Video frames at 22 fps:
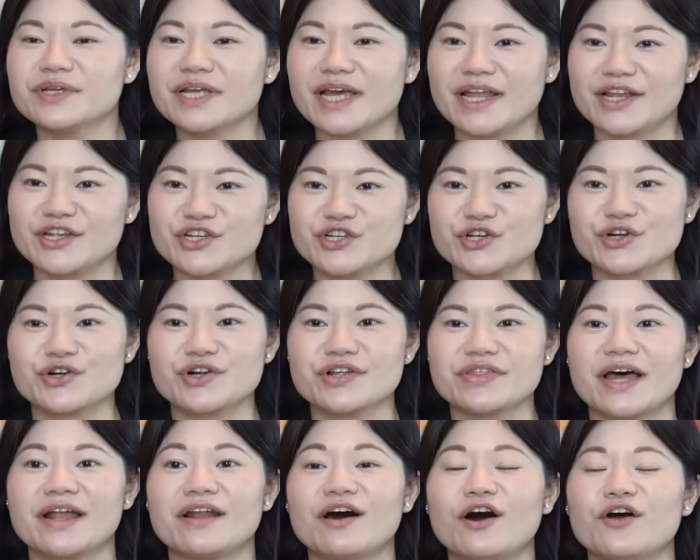ensure
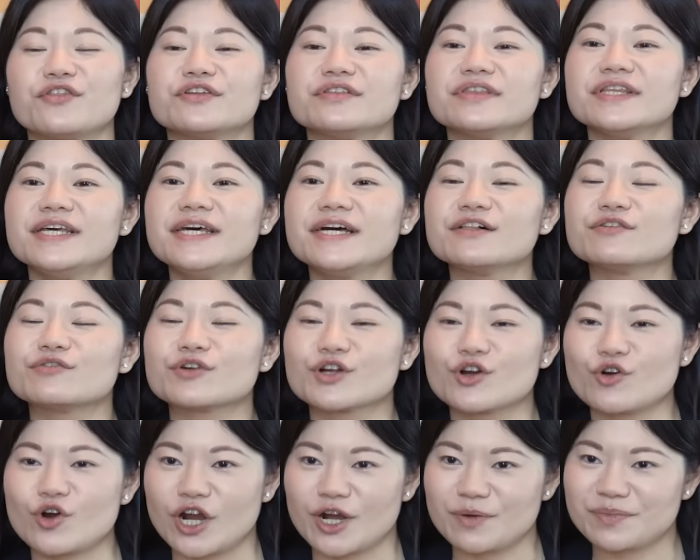that all the legal
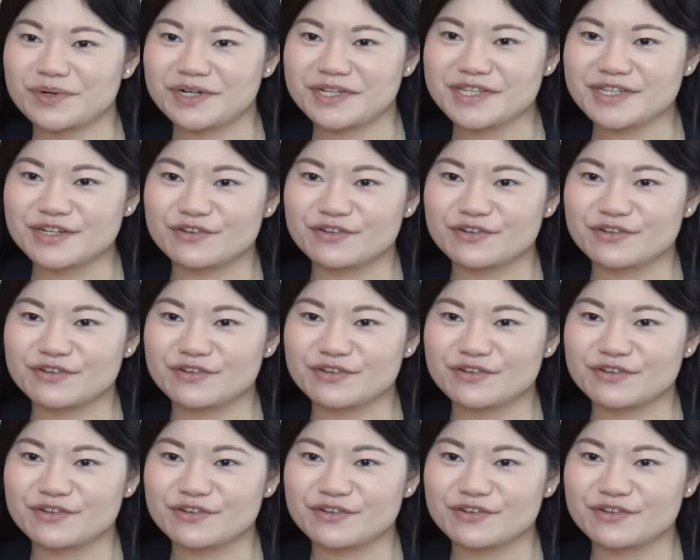requirements